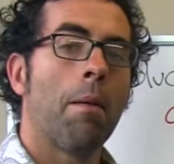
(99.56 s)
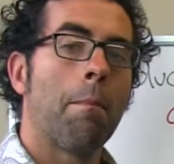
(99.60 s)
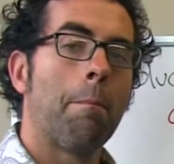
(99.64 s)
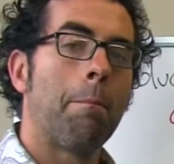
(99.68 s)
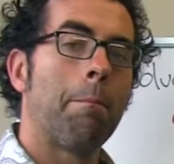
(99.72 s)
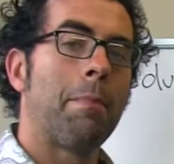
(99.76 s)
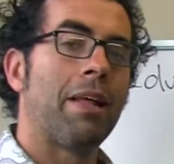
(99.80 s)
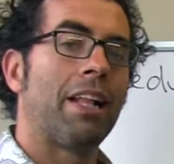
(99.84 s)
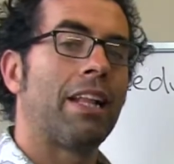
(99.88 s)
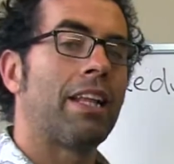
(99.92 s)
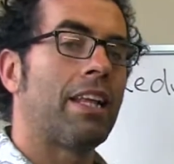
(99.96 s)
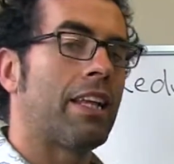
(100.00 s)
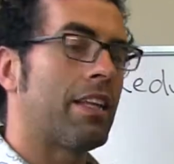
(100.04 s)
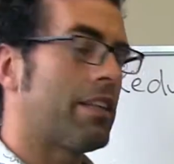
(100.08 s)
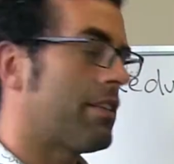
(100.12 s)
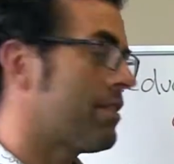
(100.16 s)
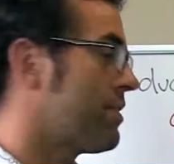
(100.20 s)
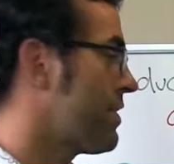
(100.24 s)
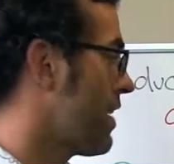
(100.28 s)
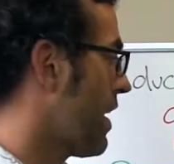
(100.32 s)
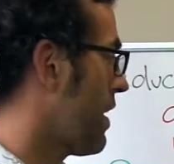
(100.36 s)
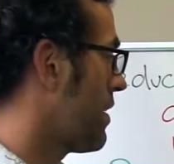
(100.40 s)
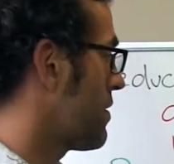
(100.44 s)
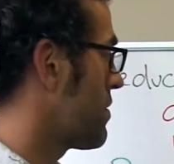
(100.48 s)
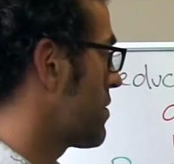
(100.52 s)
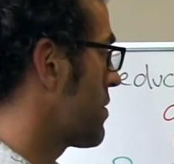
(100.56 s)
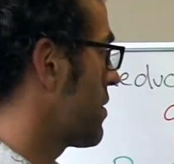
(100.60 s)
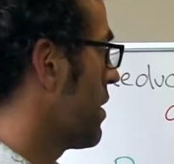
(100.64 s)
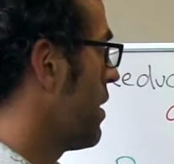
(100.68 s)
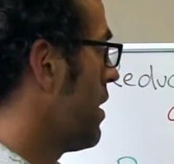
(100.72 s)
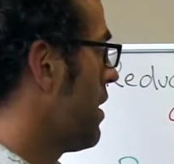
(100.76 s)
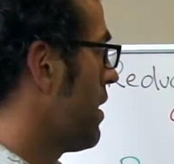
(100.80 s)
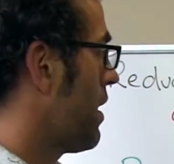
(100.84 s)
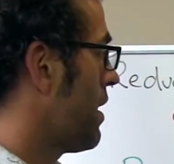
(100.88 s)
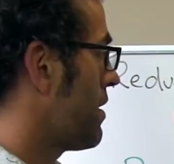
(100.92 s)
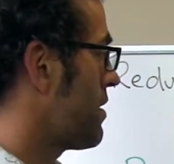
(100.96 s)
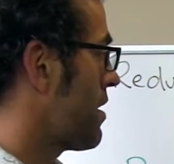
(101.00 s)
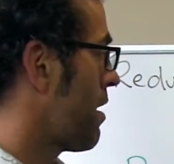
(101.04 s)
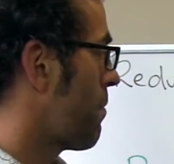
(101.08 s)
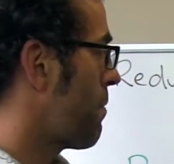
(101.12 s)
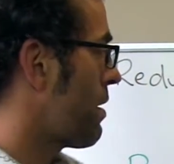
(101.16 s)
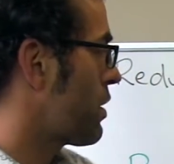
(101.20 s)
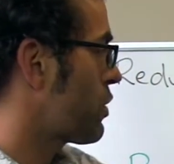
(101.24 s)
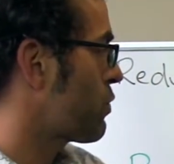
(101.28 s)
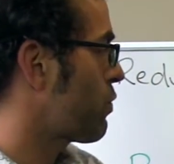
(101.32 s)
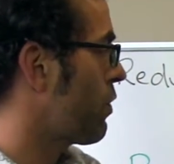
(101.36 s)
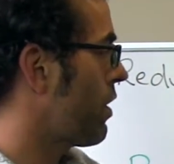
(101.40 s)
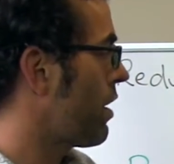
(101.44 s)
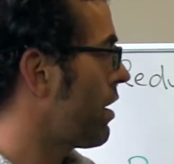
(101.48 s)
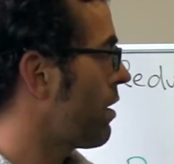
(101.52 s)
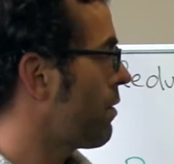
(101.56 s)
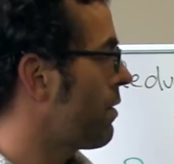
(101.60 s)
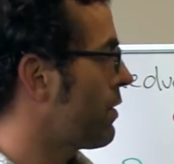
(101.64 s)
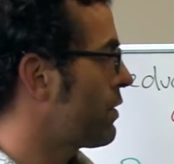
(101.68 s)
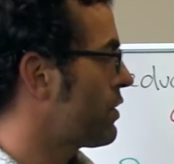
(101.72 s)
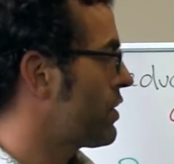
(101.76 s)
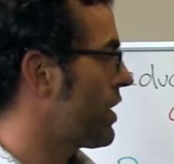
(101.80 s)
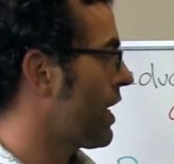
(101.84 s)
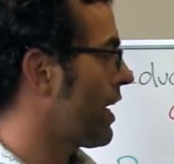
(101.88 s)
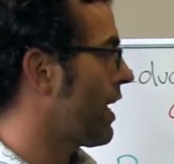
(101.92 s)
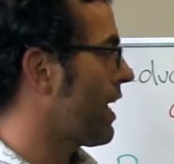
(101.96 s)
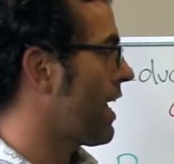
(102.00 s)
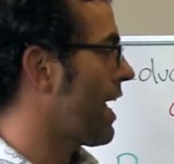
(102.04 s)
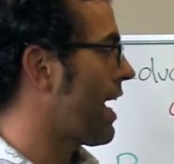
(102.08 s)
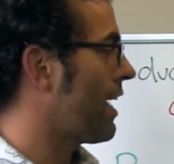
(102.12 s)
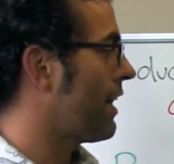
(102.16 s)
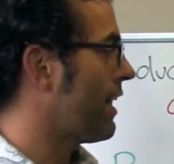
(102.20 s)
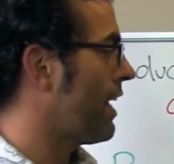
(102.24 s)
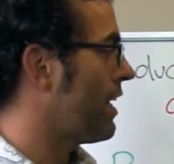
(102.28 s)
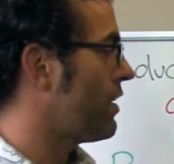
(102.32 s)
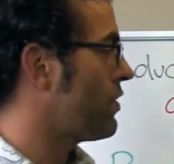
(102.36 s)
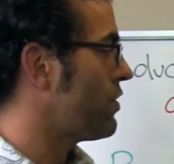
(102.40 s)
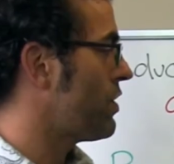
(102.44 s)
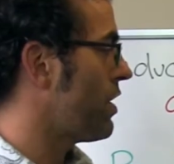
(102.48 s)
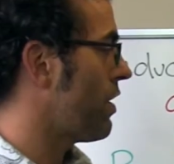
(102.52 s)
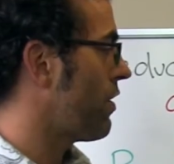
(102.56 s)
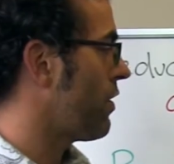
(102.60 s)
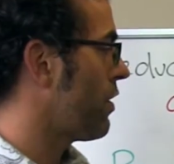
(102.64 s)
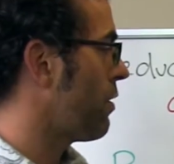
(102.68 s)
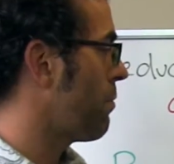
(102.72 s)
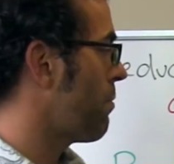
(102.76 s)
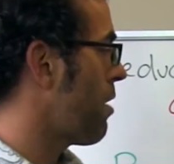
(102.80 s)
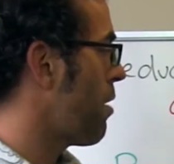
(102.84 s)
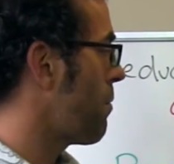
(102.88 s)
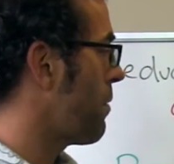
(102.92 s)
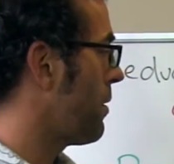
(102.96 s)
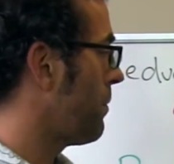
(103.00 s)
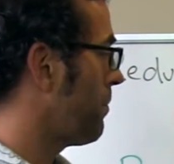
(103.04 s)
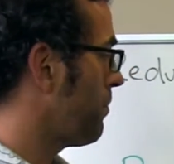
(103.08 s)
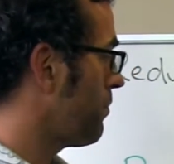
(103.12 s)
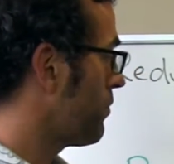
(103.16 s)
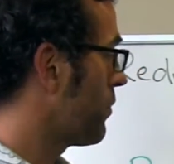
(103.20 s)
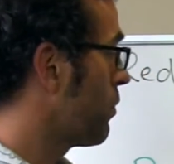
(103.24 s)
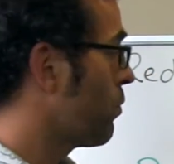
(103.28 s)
million tonnes. That's how much we're chugging out each year at the moment.